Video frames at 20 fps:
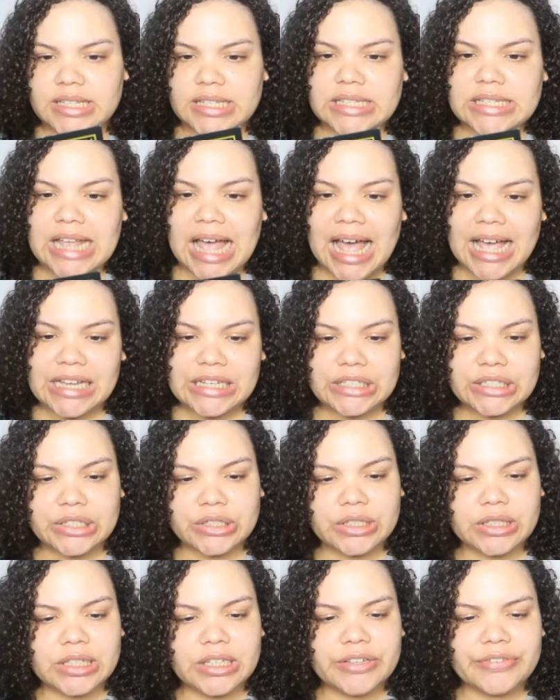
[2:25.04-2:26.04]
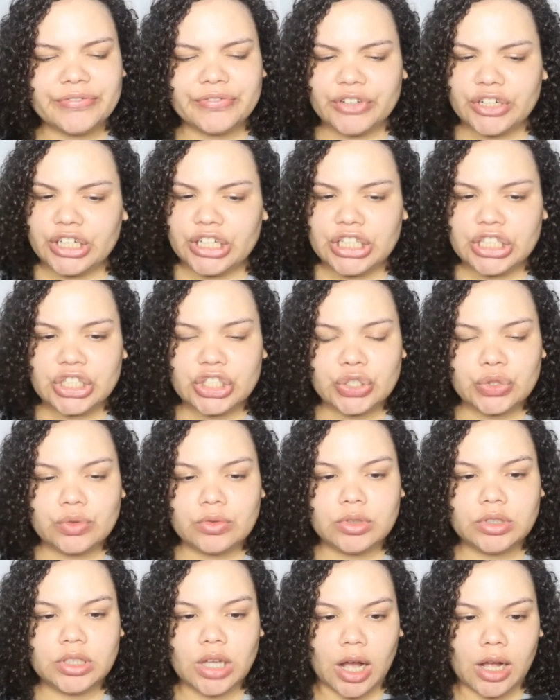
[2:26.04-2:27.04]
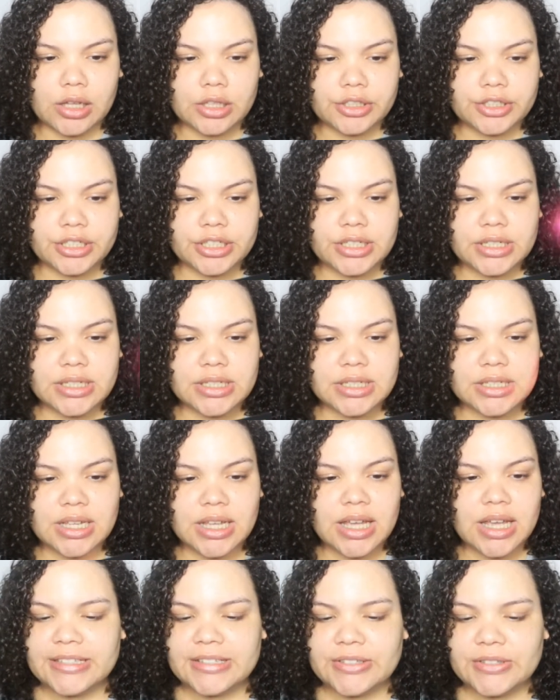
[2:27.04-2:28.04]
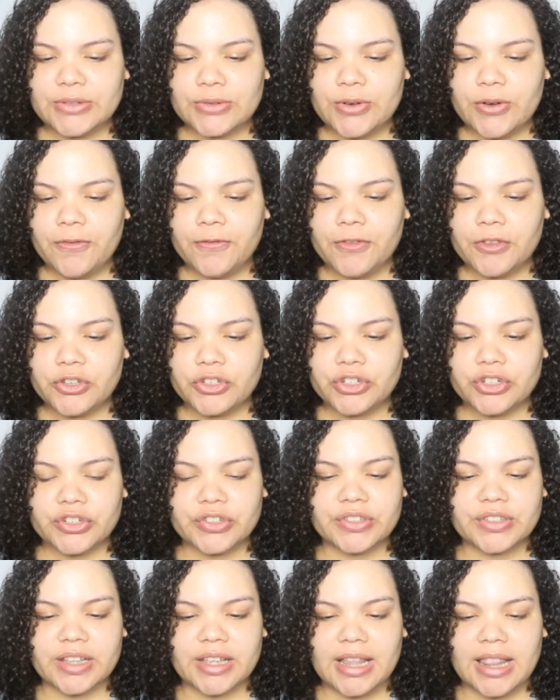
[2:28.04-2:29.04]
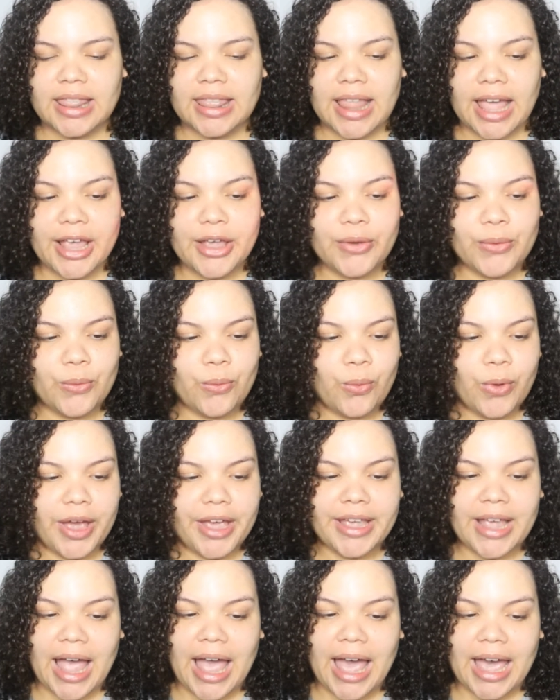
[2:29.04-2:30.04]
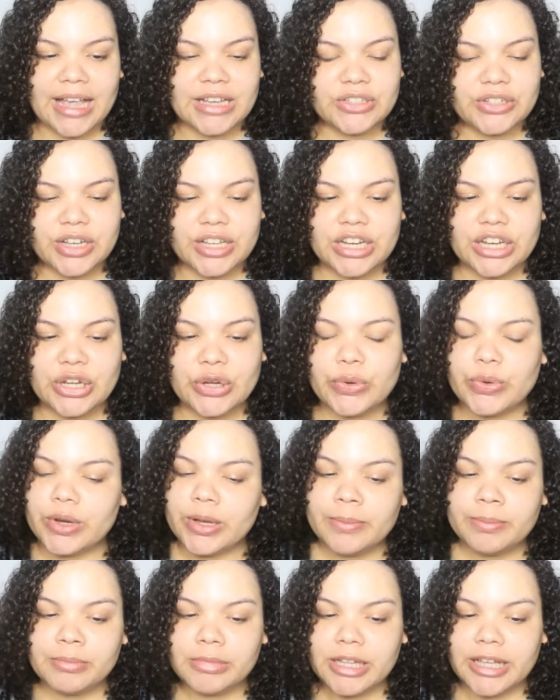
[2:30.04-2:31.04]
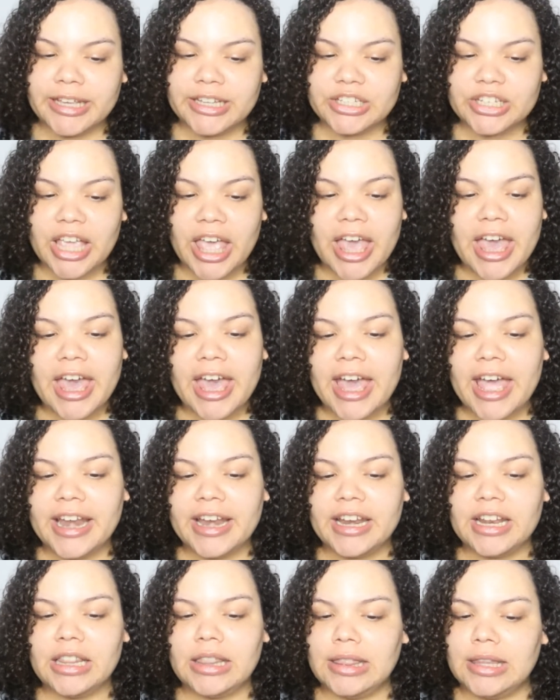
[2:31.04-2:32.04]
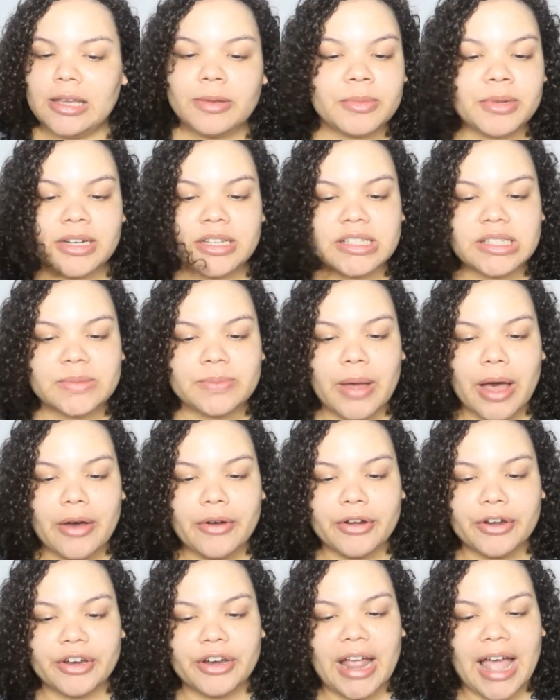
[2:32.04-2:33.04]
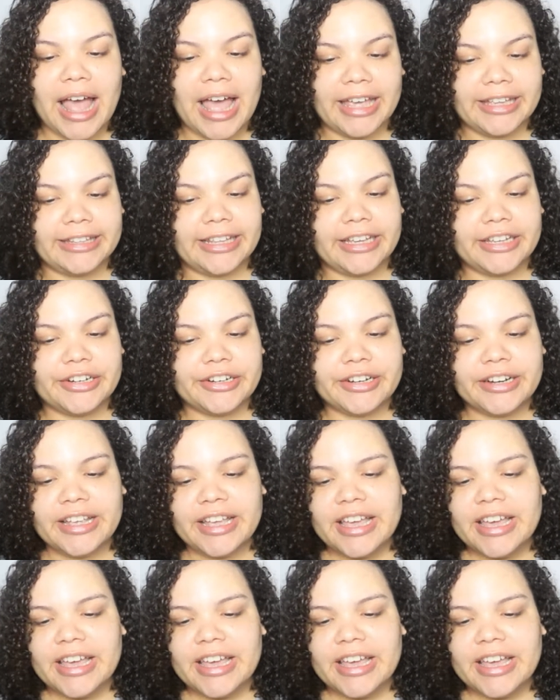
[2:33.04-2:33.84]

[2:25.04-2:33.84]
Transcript: is actually $42. This duo features a lightweight hydrating cream blush and a luminous powder highlighter.